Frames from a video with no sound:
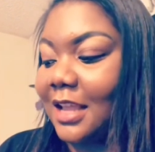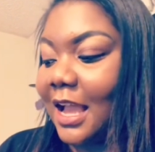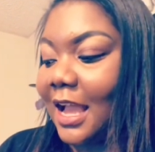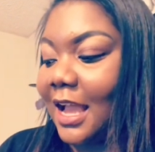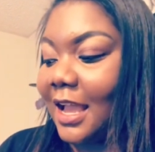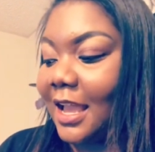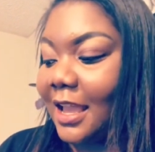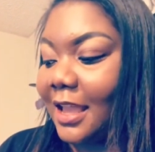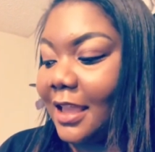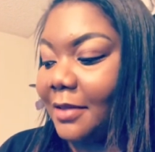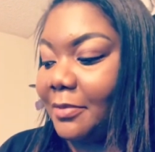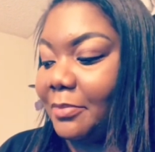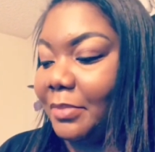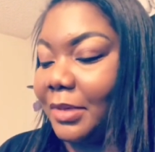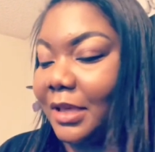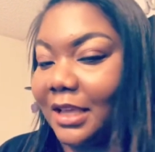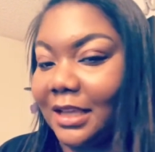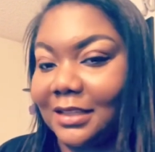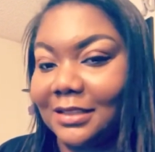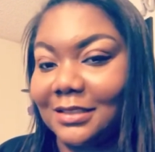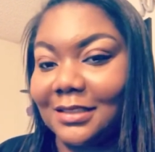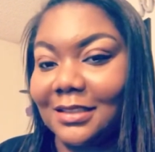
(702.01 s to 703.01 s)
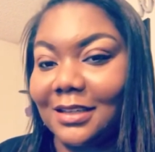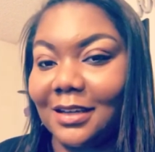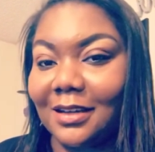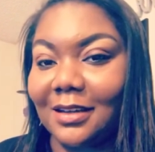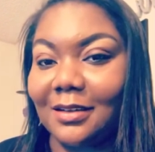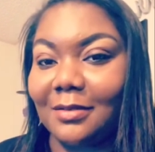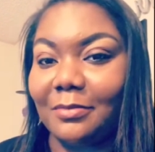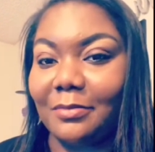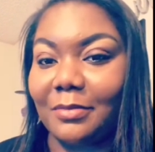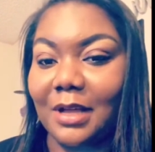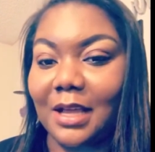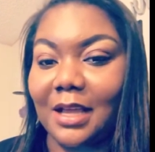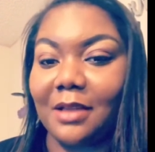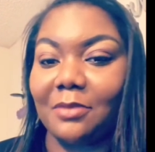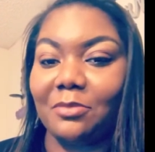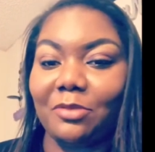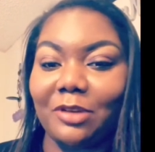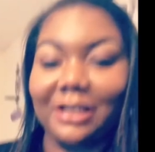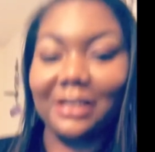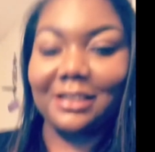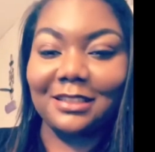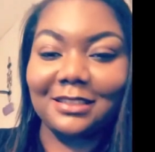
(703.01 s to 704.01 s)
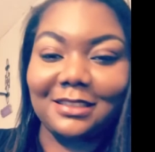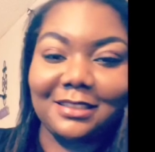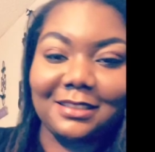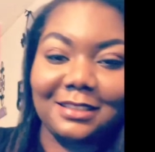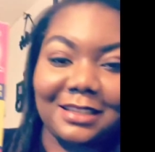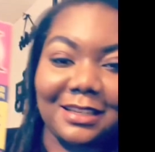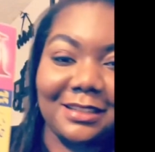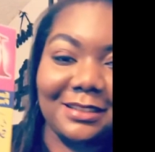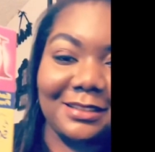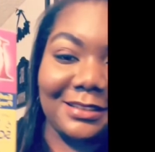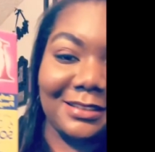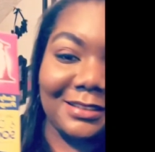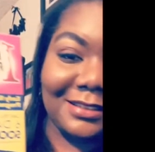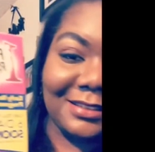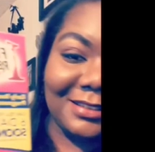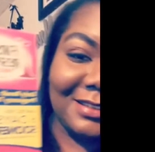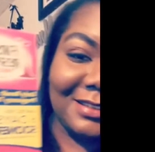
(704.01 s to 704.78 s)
I picked up my pregnancy test,